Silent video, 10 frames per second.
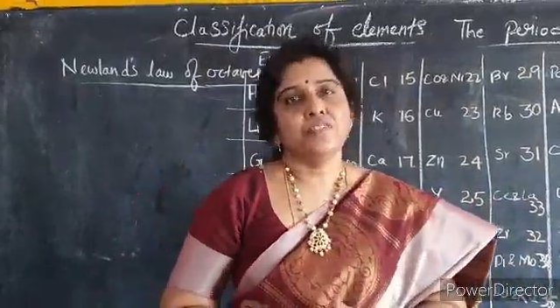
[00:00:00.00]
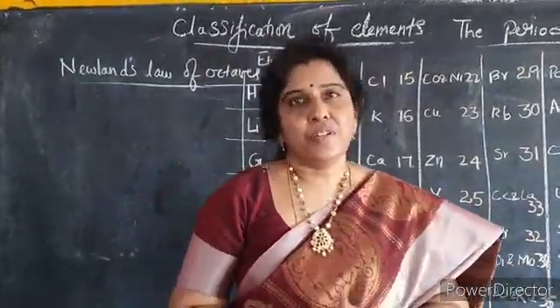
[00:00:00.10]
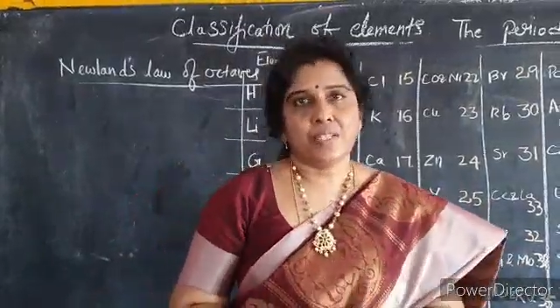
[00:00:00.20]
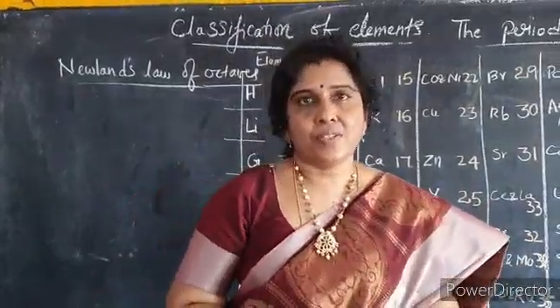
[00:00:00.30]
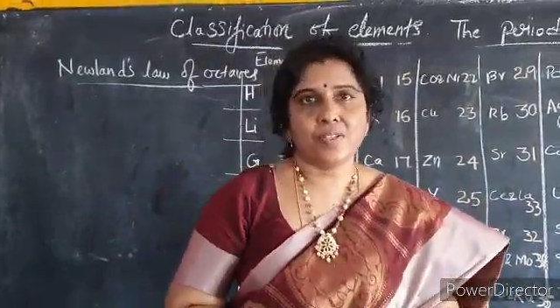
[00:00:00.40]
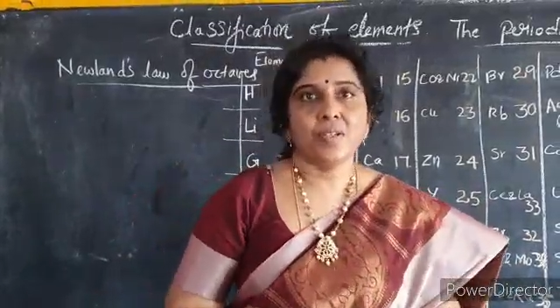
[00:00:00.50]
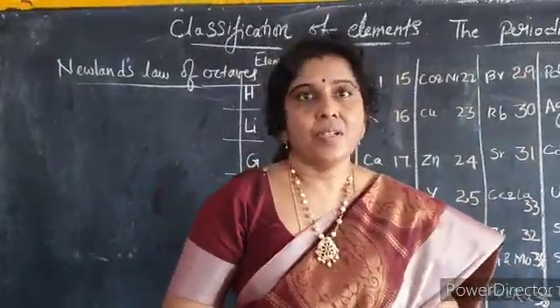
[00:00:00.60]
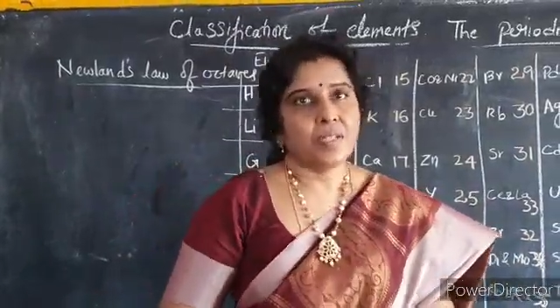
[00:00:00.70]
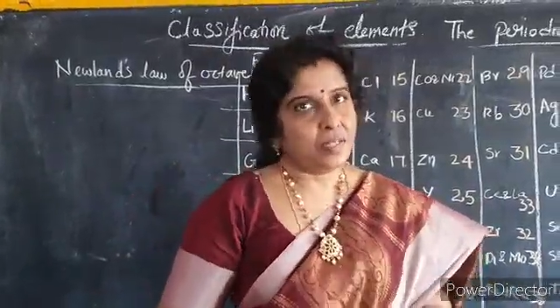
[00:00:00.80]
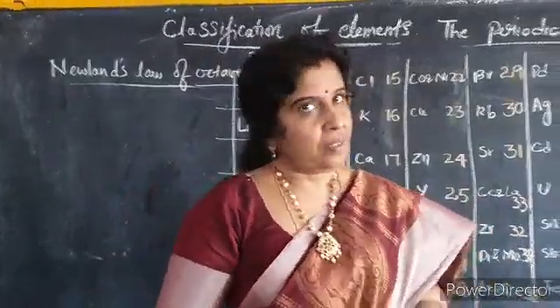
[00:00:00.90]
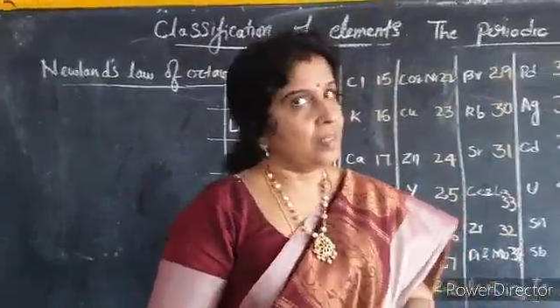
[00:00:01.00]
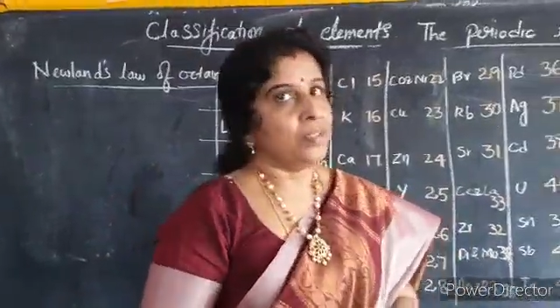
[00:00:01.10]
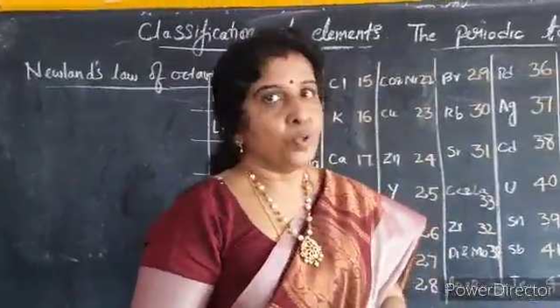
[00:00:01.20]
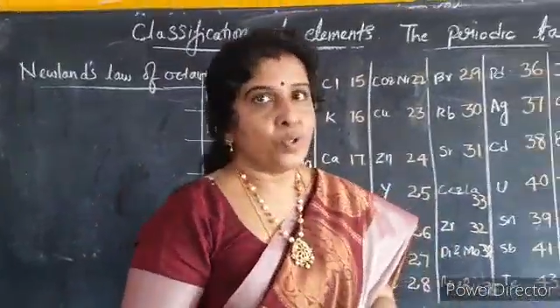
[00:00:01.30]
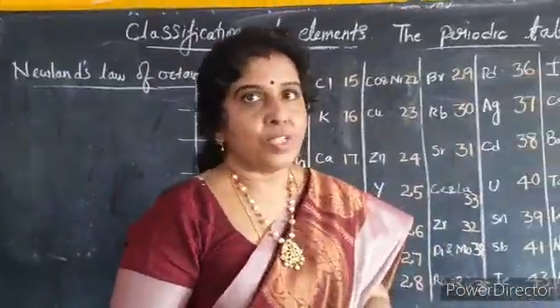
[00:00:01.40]
first
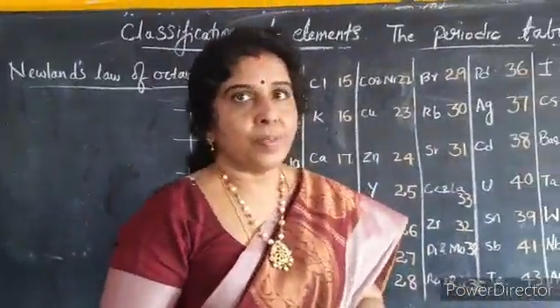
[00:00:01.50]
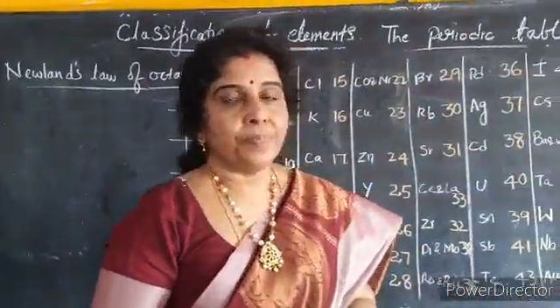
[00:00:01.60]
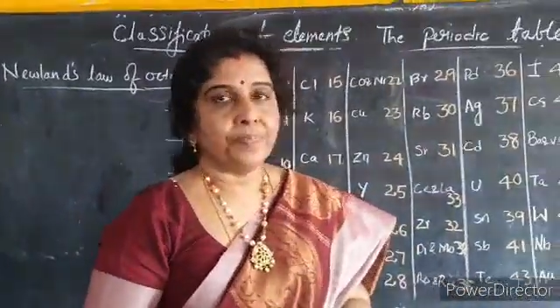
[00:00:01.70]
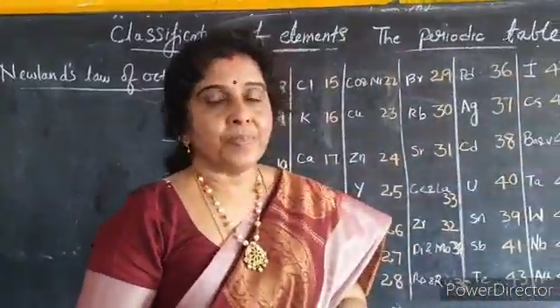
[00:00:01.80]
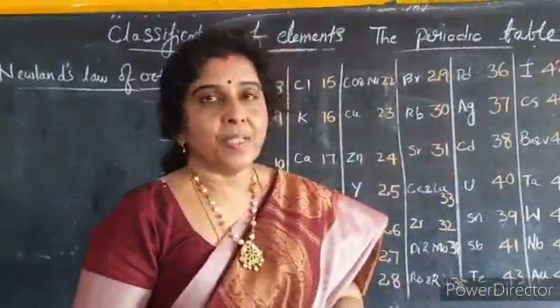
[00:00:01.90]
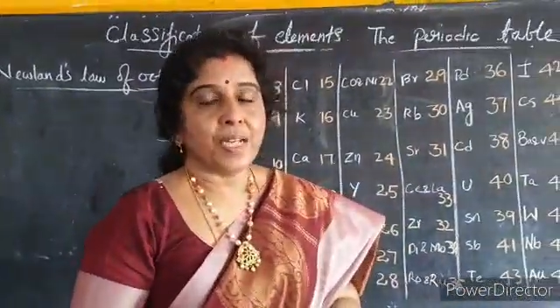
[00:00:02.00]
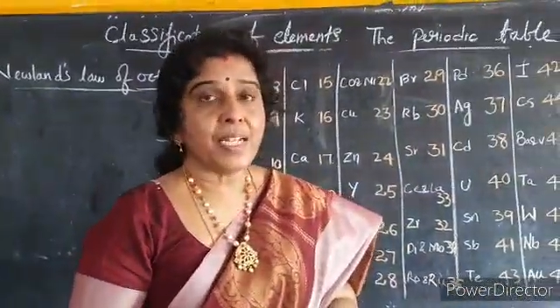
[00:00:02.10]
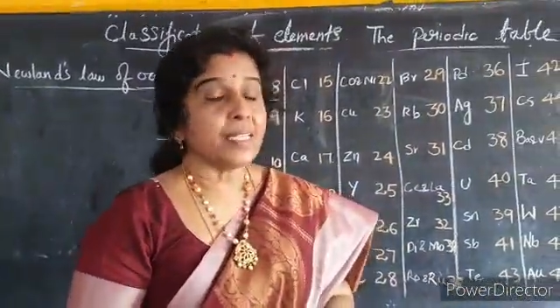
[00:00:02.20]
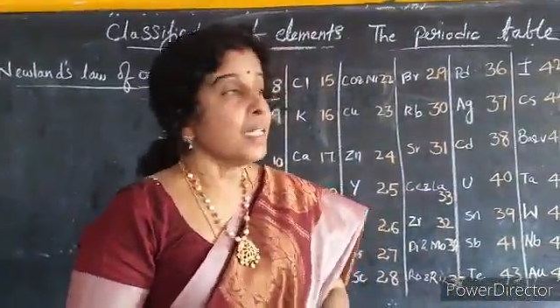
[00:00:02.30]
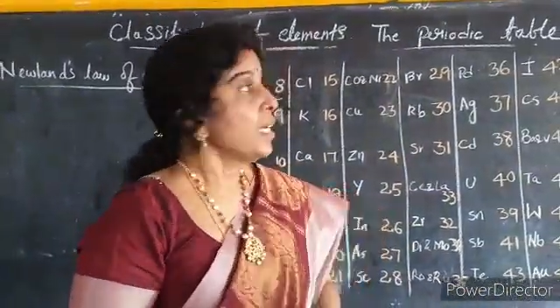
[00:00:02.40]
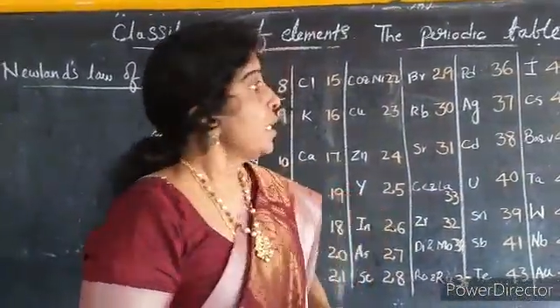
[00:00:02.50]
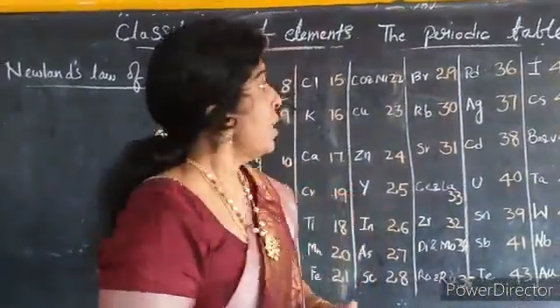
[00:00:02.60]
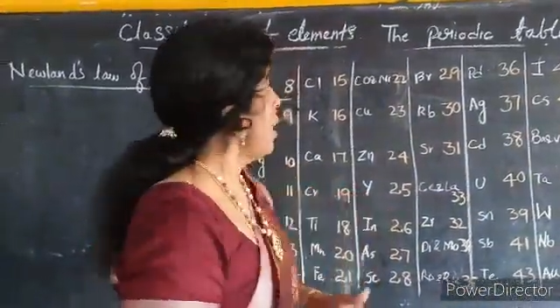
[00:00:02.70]
note. Right,